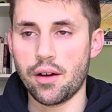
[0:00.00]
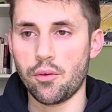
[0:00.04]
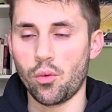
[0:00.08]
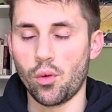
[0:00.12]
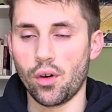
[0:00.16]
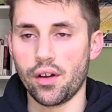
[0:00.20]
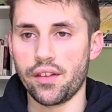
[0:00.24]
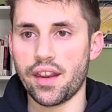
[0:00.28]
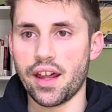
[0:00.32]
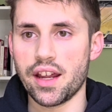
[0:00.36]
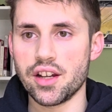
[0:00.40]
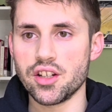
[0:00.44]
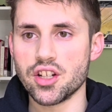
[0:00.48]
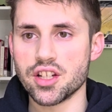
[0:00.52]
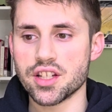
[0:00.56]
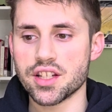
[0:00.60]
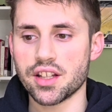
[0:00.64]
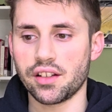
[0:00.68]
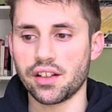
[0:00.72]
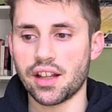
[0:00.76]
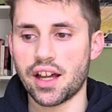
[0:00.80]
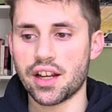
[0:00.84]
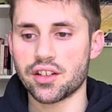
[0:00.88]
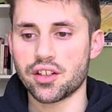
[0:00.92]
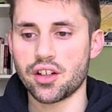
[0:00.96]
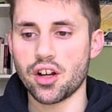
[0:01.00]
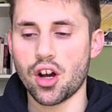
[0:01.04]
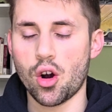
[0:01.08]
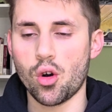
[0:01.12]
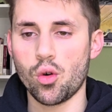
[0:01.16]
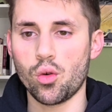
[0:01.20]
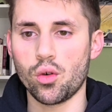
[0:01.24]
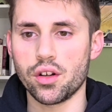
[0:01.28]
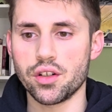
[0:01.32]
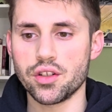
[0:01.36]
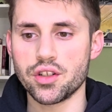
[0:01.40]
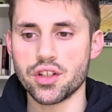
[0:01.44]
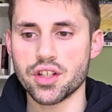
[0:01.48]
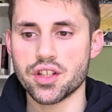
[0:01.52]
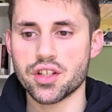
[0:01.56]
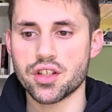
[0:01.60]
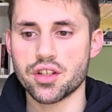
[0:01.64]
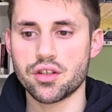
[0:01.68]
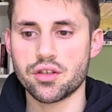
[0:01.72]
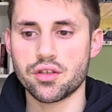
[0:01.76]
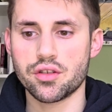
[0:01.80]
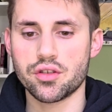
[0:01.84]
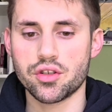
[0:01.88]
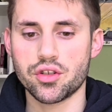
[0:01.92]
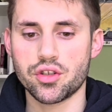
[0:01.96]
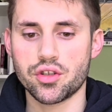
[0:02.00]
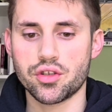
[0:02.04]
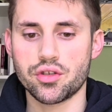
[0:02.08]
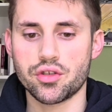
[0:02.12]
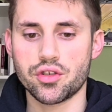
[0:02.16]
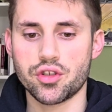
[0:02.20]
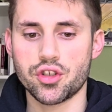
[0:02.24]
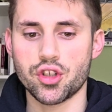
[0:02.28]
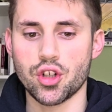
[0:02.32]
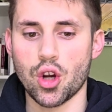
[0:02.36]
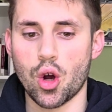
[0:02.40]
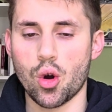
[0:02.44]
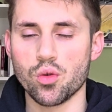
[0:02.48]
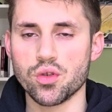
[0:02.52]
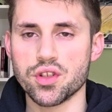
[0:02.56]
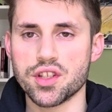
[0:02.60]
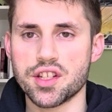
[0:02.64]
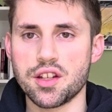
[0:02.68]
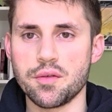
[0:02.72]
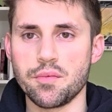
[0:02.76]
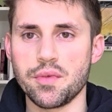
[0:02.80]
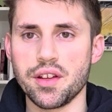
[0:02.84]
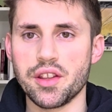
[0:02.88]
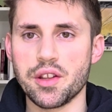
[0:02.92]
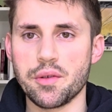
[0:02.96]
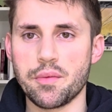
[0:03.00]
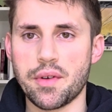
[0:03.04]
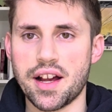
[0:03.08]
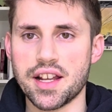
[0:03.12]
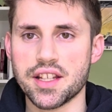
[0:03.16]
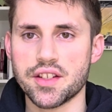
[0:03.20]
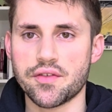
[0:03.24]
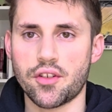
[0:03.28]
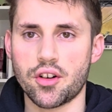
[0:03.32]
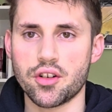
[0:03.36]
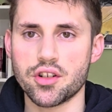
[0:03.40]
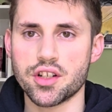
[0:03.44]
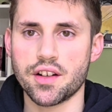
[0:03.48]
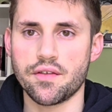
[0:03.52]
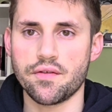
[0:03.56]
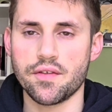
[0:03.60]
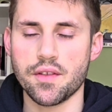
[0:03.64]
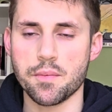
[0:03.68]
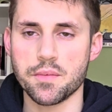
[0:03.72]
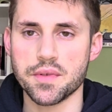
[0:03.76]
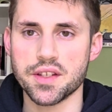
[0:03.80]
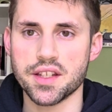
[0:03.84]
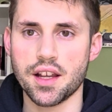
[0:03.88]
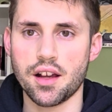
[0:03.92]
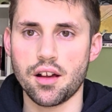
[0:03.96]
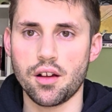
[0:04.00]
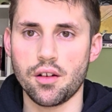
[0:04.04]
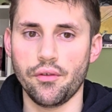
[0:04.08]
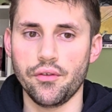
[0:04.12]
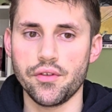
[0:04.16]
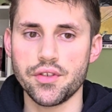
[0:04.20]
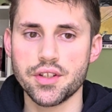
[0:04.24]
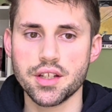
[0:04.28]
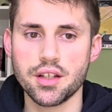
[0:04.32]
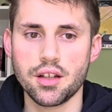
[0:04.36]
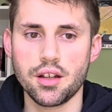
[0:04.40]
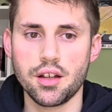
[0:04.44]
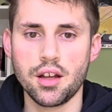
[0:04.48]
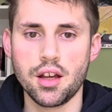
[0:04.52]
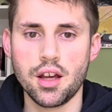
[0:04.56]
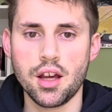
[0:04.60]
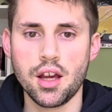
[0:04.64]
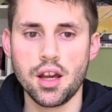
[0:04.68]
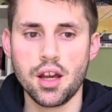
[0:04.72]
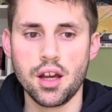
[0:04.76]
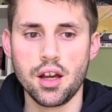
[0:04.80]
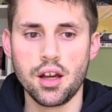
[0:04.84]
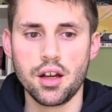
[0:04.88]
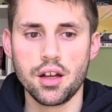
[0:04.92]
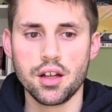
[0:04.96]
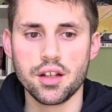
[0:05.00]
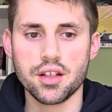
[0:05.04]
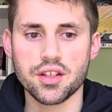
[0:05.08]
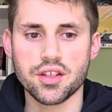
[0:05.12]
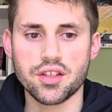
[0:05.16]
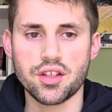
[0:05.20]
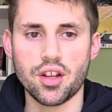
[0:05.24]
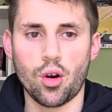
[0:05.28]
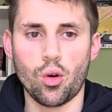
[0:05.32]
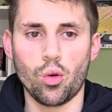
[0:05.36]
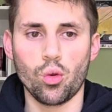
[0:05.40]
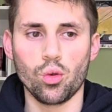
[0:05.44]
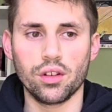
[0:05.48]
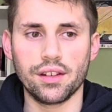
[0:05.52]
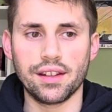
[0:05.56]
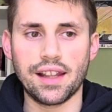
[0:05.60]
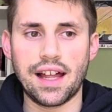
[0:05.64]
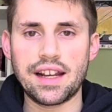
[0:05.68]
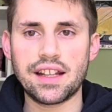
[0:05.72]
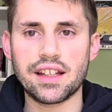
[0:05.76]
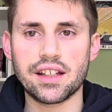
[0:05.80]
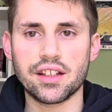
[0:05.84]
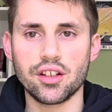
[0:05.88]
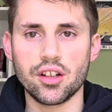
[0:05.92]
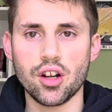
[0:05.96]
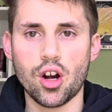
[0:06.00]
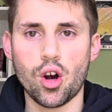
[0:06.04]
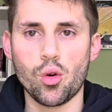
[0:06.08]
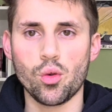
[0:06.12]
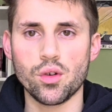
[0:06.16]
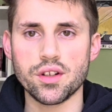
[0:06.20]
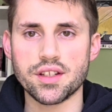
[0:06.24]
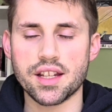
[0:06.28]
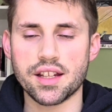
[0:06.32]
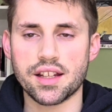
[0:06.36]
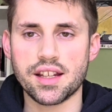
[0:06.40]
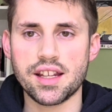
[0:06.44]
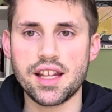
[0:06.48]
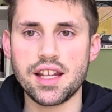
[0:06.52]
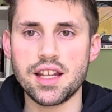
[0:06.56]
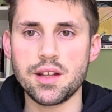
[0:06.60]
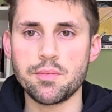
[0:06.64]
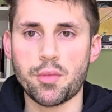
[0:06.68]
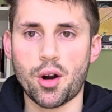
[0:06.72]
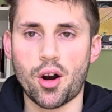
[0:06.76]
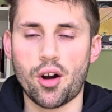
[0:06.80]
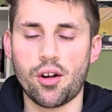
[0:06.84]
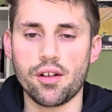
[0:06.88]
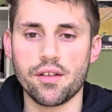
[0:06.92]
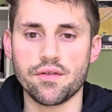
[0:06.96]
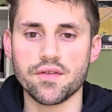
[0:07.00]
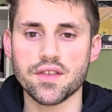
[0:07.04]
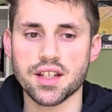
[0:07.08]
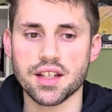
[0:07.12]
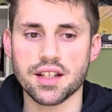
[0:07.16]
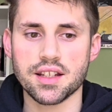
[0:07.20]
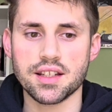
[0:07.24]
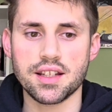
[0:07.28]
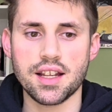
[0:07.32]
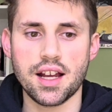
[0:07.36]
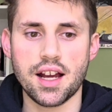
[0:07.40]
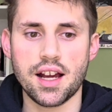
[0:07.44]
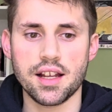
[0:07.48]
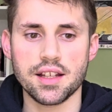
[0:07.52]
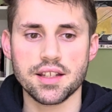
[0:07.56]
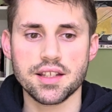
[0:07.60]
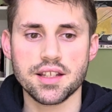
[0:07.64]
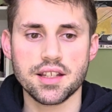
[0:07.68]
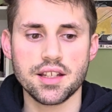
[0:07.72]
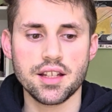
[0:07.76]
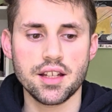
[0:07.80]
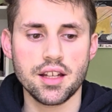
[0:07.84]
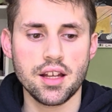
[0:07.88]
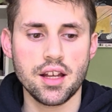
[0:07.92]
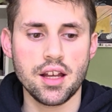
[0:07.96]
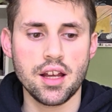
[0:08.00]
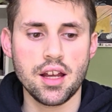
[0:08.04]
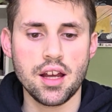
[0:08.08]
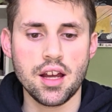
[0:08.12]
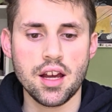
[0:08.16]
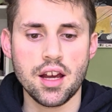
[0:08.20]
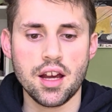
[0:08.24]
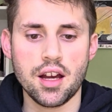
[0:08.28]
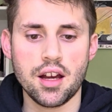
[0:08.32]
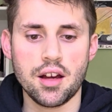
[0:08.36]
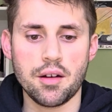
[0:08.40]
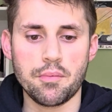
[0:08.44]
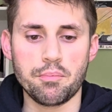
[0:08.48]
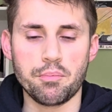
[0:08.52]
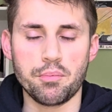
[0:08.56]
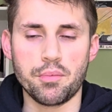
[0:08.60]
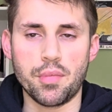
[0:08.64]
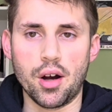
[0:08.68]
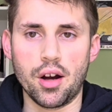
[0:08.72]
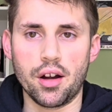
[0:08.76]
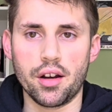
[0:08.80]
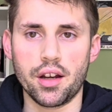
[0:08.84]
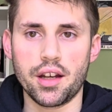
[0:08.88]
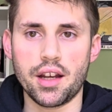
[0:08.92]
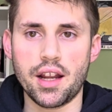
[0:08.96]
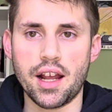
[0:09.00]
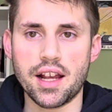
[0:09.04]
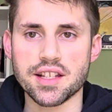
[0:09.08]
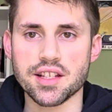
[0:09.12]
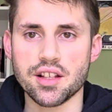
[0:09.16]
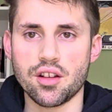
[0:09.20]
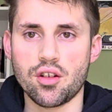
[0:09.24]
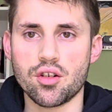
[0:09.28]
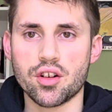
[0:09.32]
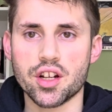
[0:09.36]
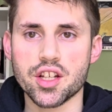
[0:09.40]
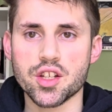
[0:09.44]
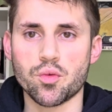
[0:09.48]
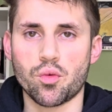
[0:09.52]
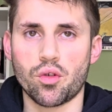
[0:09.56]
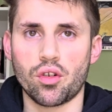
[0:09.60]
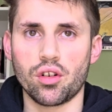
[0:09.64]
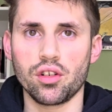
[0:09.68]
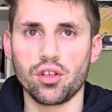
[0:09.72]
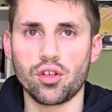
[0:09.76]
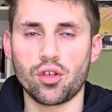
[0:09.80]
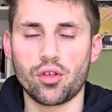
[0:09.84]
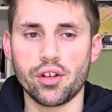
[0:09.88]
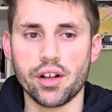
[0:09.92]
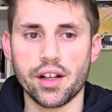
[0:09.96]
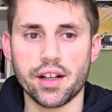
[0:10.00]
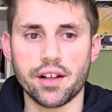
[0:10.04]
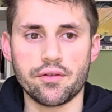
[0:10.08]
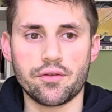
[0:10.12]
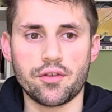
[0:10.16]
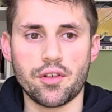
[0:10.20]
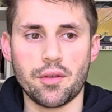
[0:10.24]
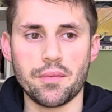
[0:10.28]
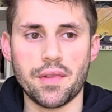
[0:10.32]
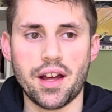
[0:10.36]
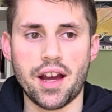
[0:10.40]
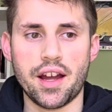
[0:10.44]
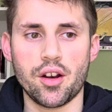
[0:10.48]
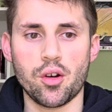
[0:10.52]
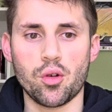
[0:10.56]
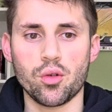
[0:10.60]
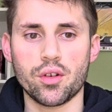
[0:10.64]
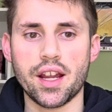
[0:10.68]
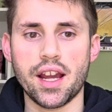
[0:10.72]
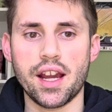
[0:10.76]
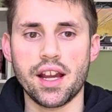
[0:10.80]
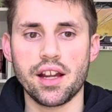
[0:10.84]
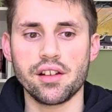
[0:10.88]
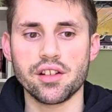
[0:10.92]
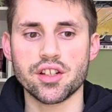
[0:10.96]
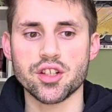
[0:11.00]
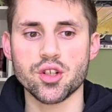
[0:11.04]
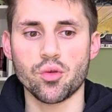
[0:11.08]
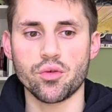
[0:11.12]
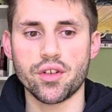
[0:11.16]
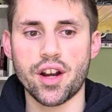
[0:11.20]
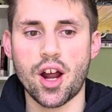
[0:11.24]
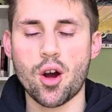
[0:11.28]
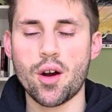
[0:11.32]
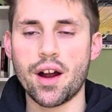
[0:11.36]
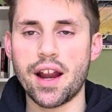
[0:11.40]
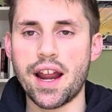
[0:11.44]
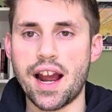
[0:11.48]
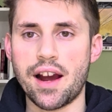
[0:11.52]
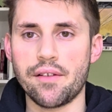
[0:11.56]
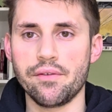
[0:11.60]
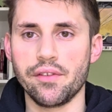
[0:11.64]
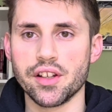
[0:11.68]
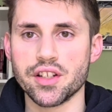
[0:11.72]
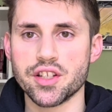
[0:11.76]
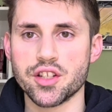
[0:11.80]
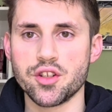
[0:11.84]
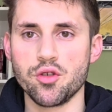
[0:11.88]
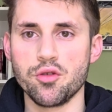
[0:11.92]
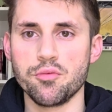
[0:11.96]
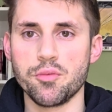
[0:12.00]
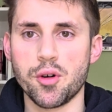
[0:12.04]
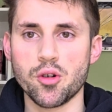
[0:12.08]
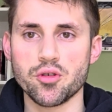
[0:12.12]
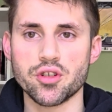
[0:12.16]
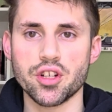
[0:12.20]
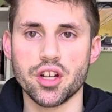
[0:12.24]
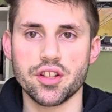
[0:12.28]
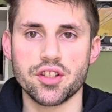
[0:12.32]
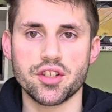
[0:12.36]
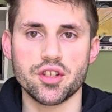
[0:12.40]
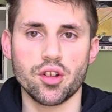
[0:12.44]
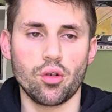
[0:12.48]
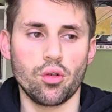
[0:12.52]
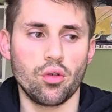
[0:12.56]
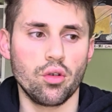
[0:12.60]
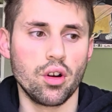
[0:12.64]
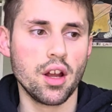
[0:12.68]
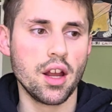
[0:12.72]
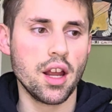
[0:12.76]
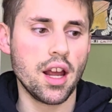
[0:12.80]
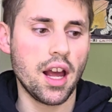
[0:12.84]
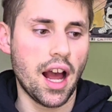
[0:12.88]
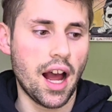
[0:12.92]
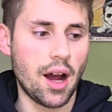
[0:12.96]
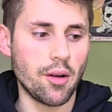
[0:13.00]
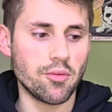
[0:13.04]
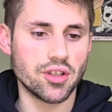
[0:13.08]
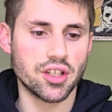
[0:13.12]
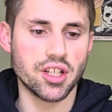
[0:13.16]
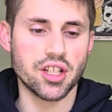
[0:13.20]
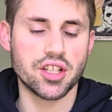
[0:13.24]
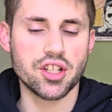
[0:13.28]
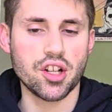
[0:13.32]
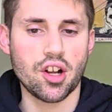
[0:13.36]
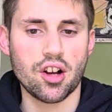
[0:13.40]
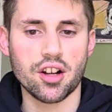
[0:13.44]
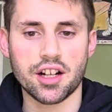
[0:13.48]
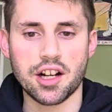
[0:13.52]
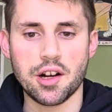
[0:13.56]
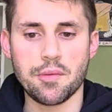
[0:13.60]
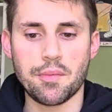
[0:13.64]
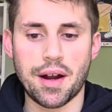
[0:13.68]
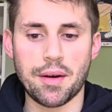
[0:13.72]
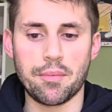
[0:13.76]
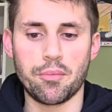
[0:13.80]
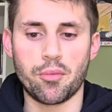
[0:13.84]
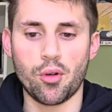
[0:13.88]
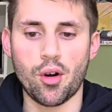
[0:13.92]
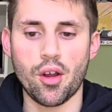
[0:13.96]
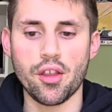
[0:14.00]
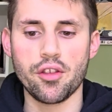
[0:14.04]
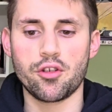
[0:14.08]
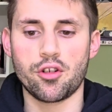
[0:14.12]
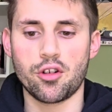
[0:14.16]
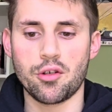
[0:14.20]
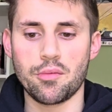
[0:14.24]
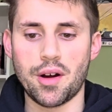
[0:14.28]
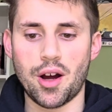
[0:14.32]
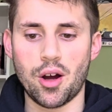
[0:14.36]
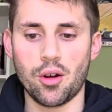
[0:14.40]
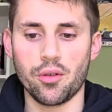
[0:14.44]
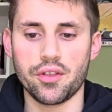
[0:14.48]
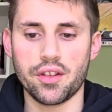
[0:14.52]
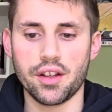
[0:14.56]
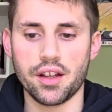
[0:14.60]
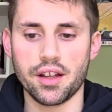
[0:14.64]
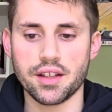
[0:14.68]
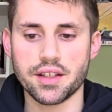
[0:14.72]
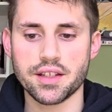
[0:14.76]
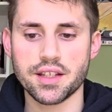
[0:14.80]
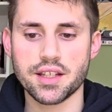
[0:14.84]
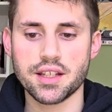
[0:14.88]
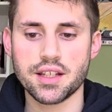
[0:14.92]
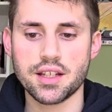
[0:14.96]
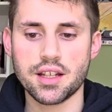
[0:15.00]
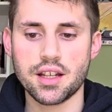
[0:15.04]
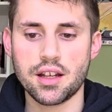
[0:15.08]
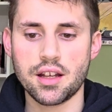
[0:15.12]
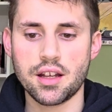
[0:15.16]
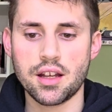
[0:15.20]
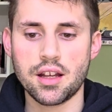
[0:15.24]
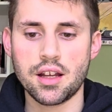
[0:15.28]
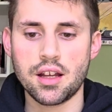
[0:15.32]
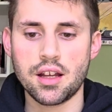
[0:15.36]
when they just let go and just chose to be the best version of themselves. So letting go is a key part of success. But as long as we're learning from that, okay, so now I have this new emotion. So I was just talking to my brother about this.